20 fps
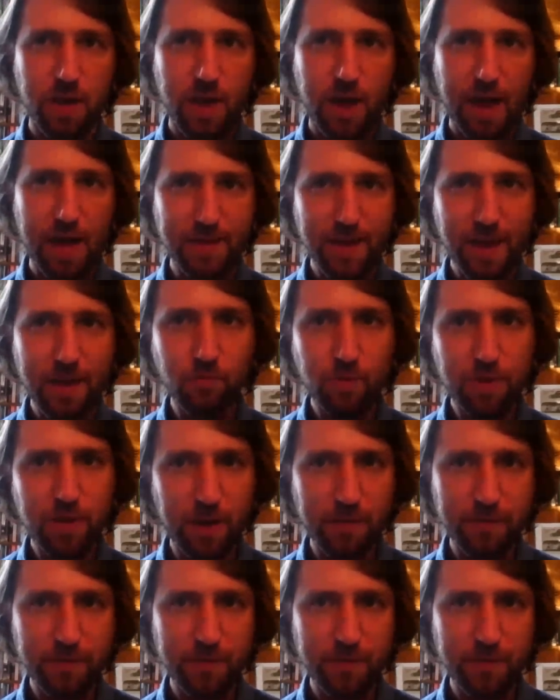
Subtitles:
And then we have